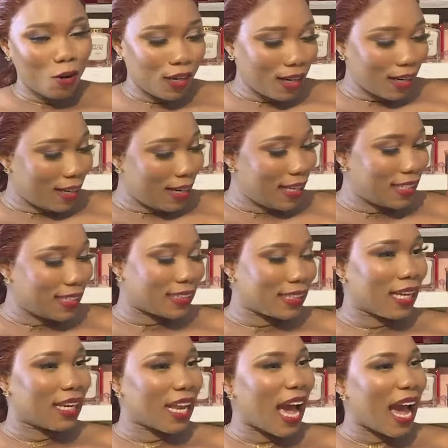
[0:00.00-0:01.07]
the other lady
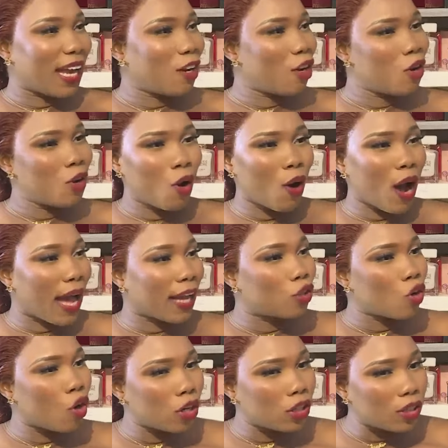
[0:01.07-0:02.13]
said, I don't know.
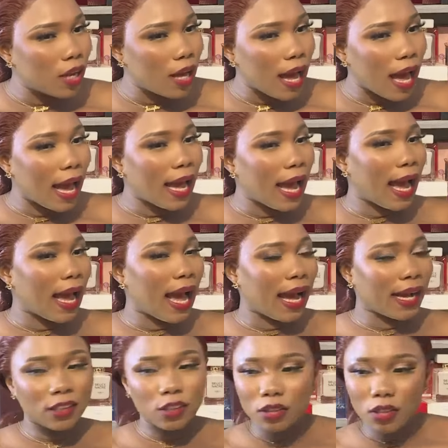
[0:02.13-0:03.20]
I thought I, I
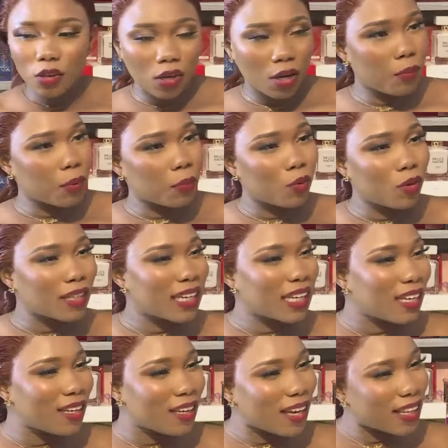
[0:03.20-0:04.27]
asked other people,
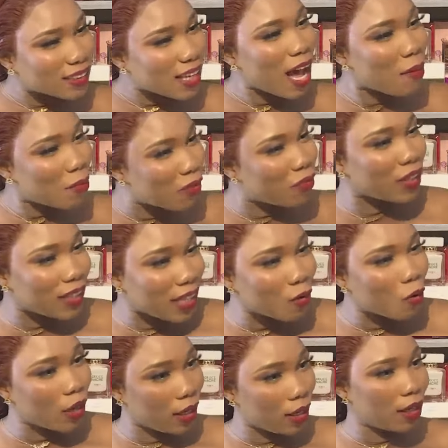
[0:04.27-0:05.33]
Ki, is ka hamna
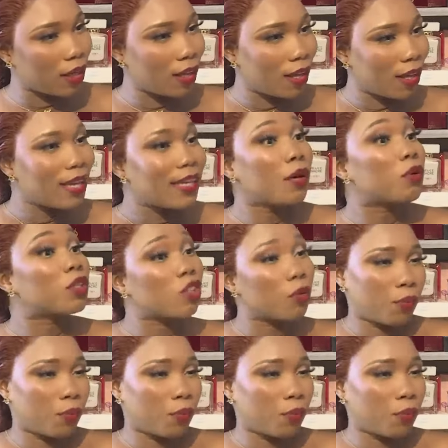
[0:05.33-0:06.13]
ko indi? They were